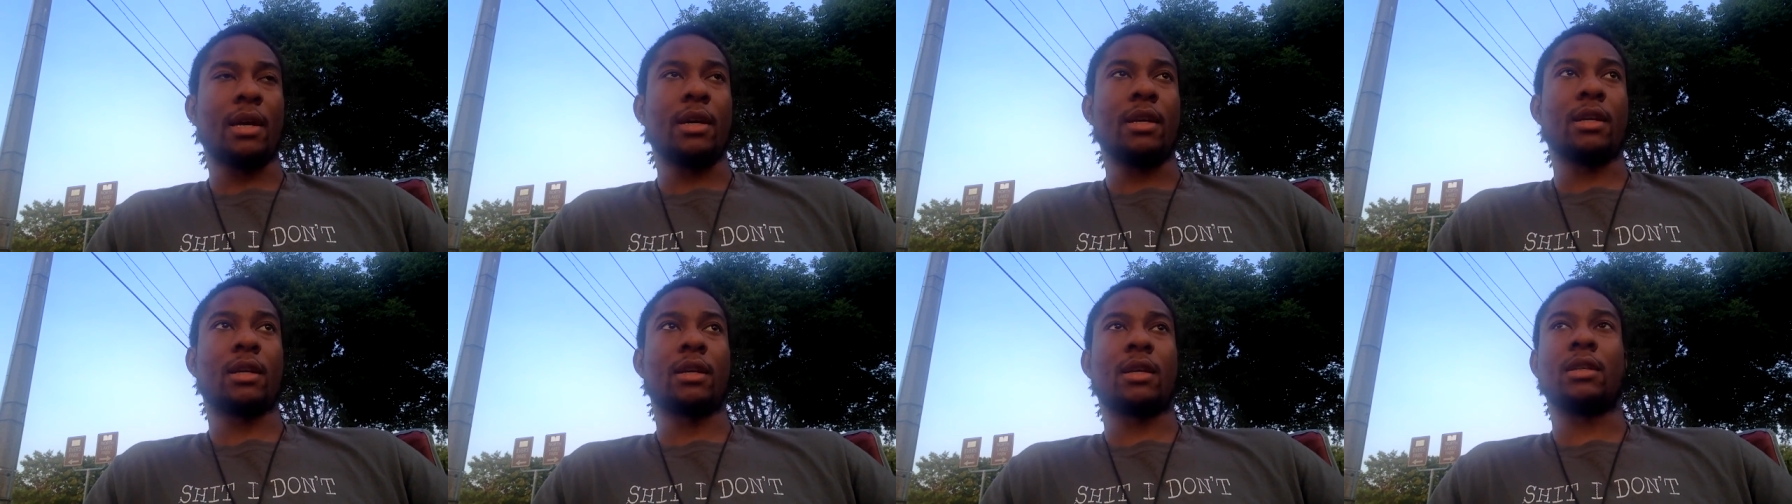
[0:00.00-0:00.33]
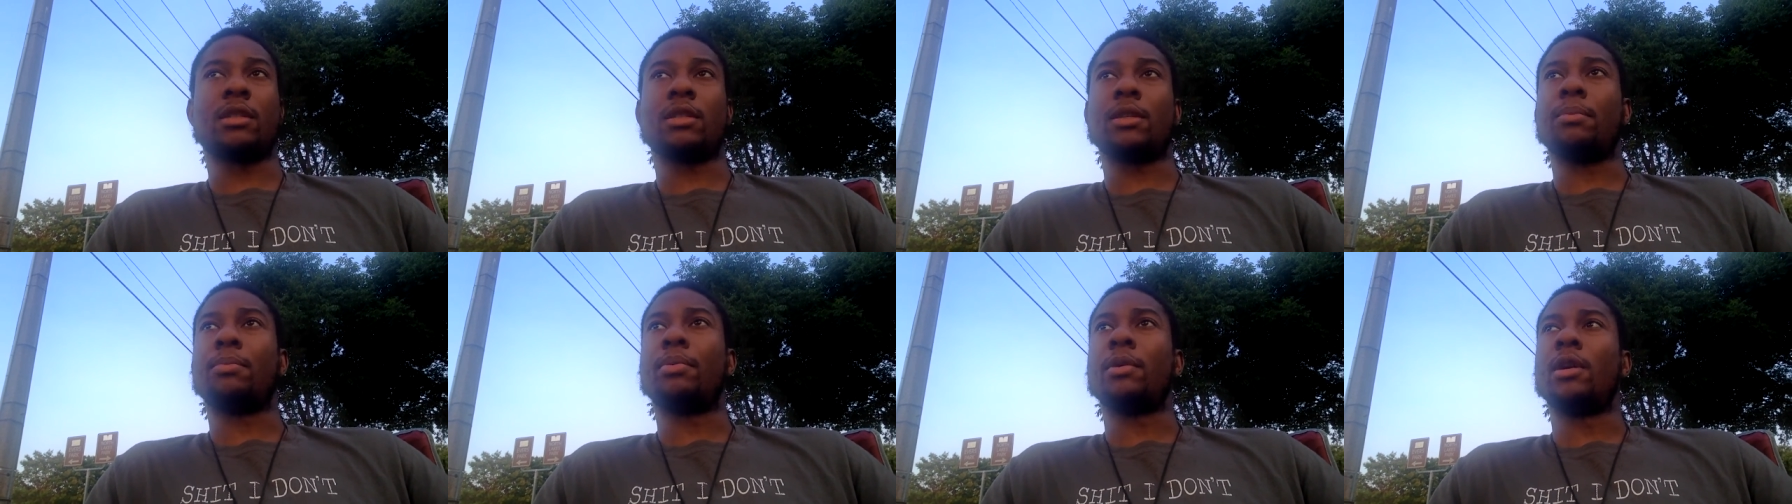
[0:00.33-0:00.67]

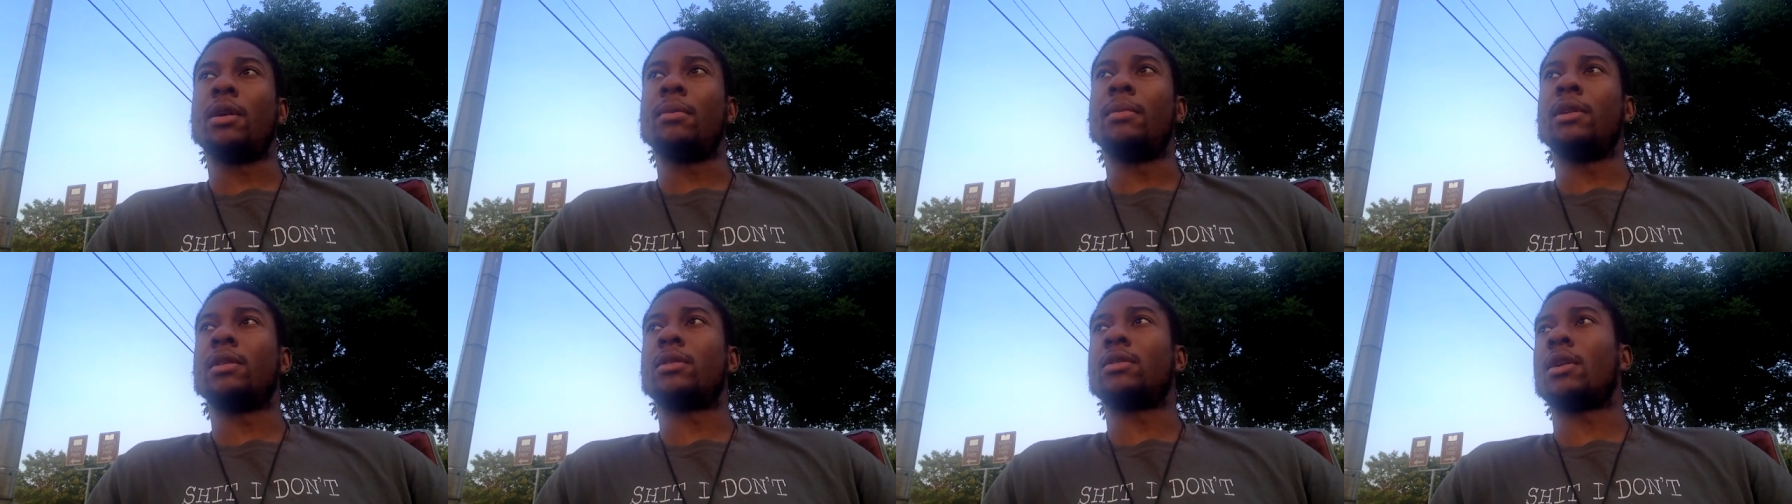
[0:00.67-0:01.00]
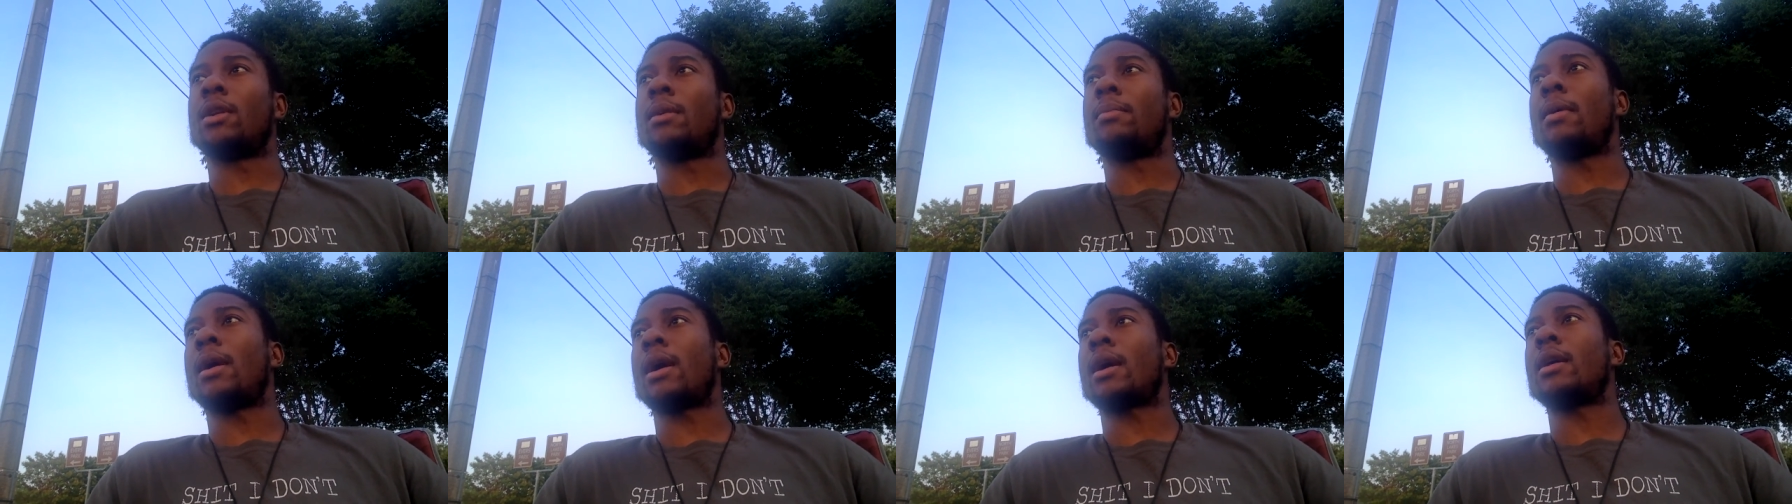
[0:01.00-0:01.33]
because the pyramid is on
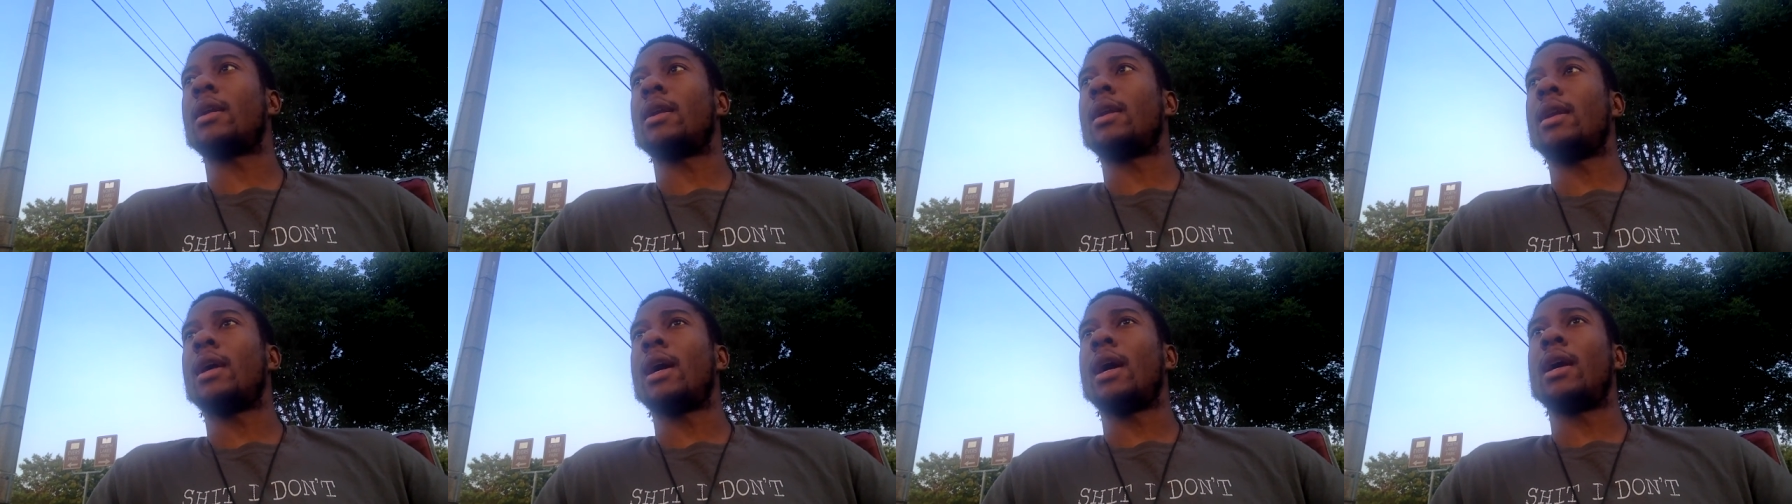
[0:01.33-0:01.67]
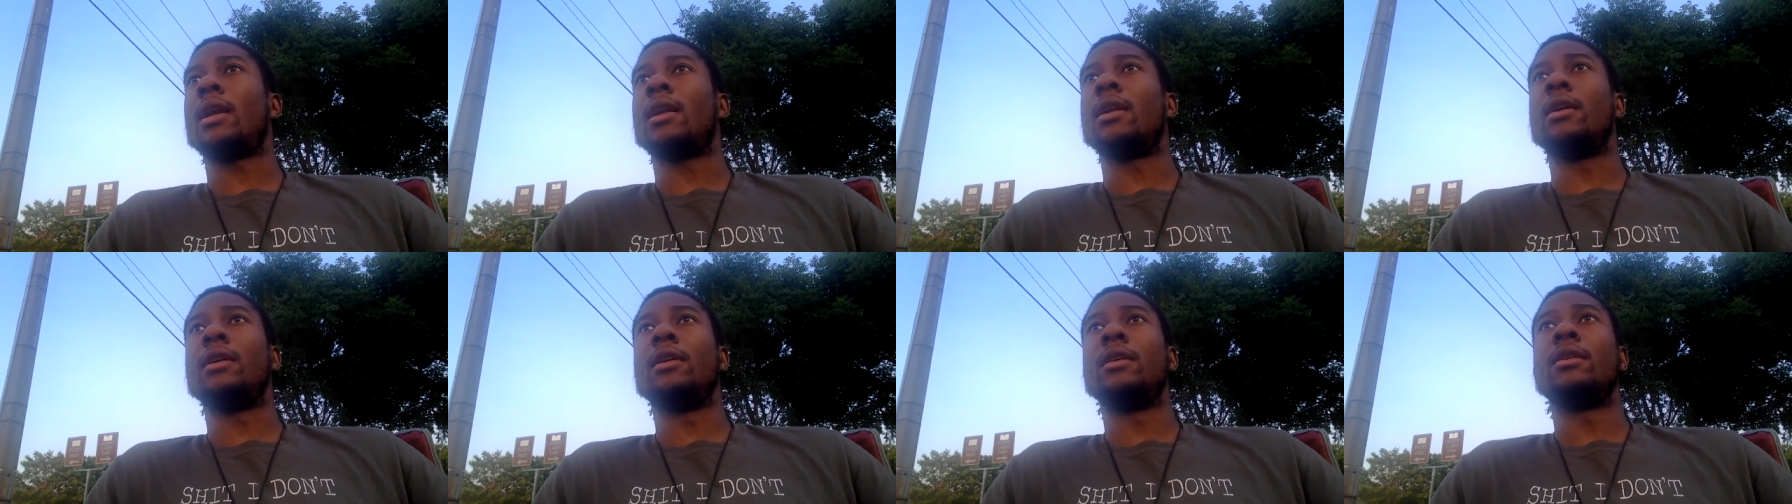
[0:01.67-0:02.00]
the back of the
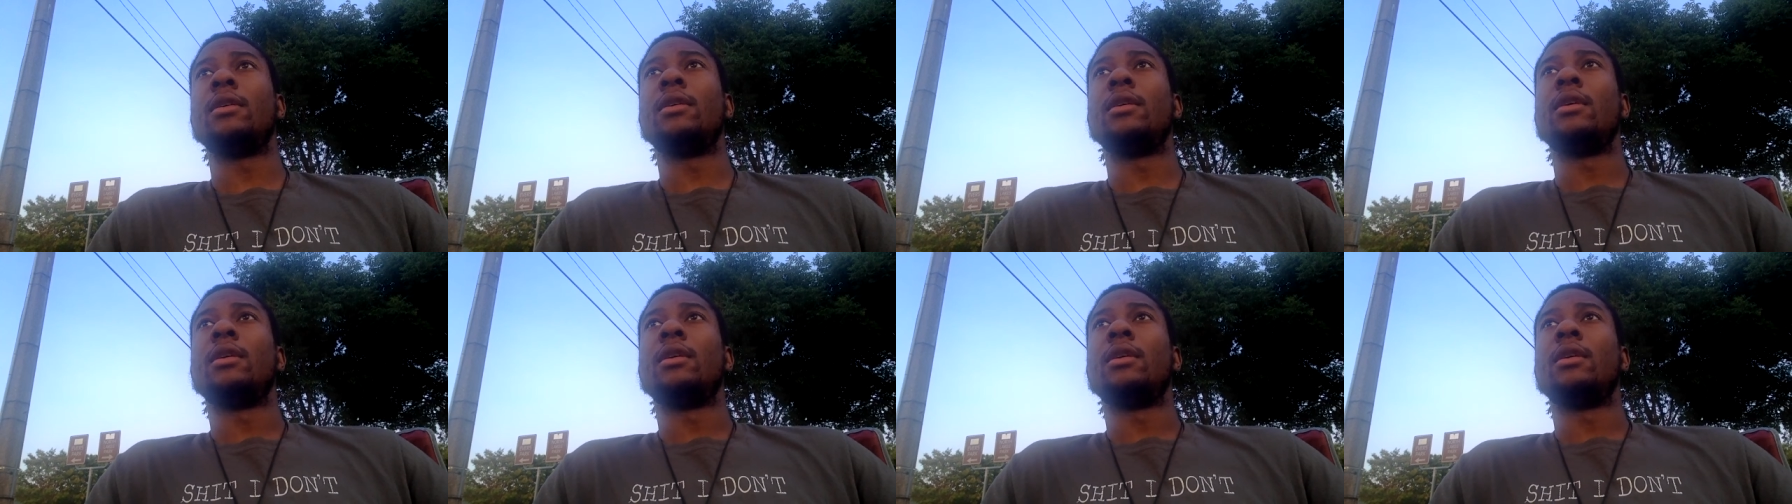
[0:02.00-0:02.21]
dollar.